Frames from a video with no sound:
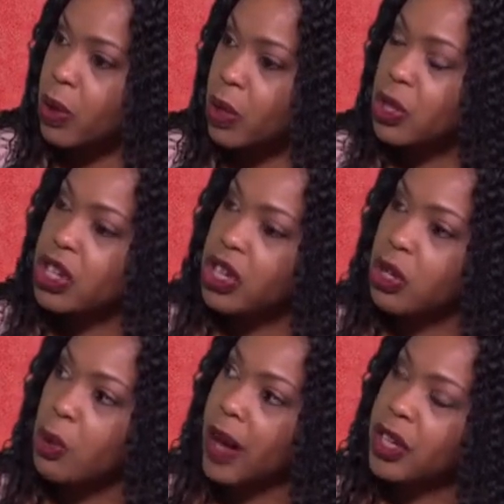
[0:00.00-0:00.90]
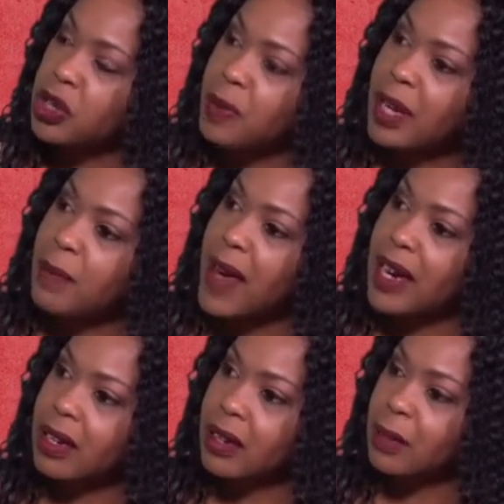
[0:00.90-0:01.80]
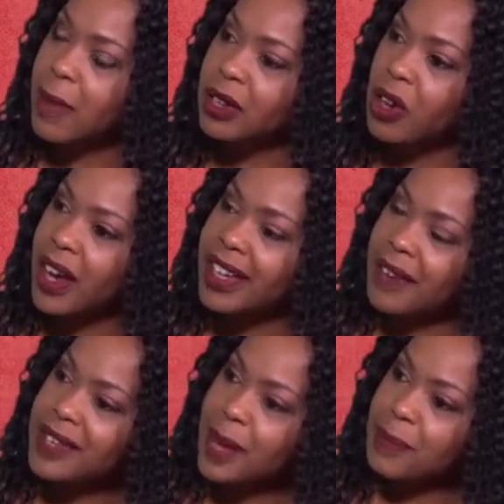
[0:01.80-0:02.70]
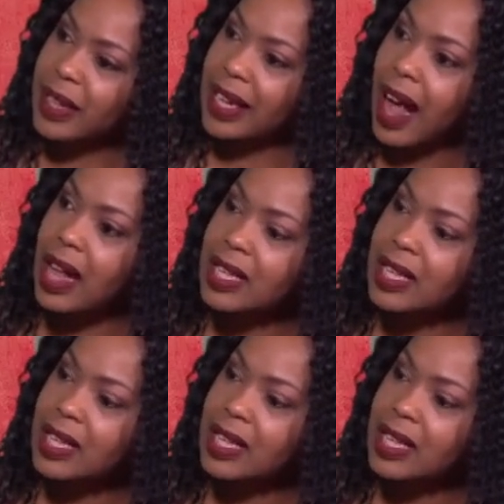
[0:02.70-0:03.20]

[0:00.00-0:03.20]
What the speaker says: You wanted to be in medical, but God gave something else.